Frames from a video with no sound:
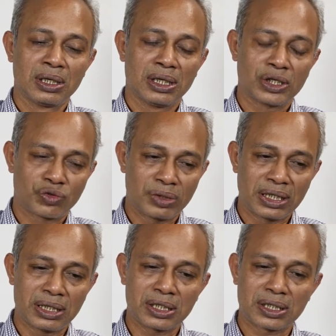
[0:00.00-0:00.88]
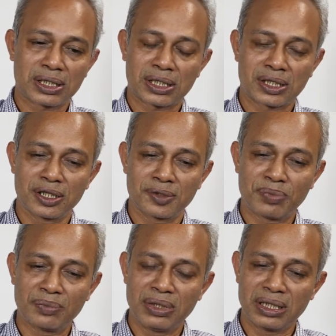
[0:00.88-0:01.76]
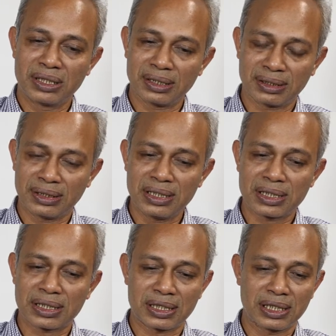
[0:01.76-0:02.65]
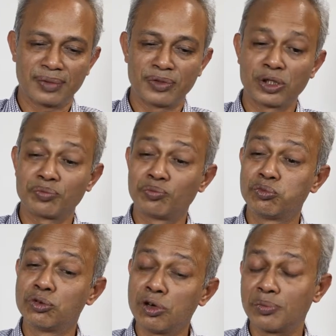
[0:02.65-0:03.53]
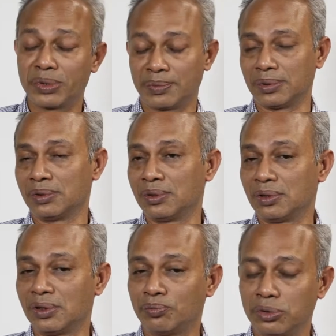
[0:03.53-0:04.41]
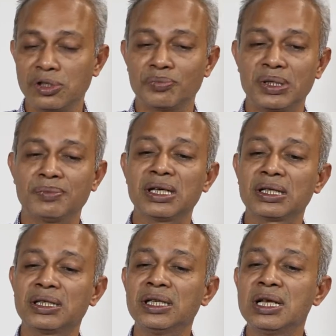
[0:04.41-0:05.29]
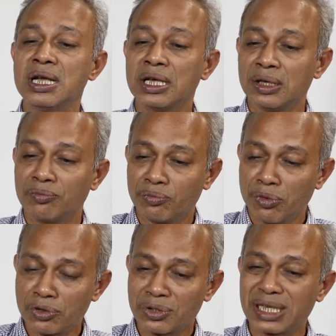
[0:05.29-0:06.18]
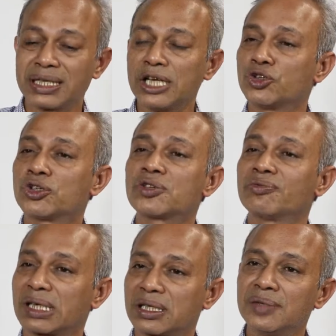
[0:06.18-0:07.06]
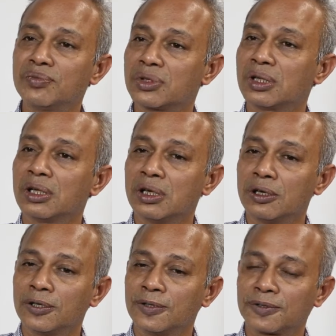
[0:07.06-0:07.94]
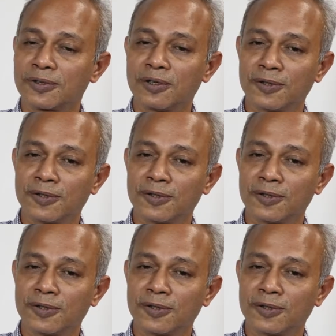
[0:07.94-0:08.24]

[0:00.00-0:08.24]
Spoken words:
As regards public justice, I mean the poor people are the most dangerous victims of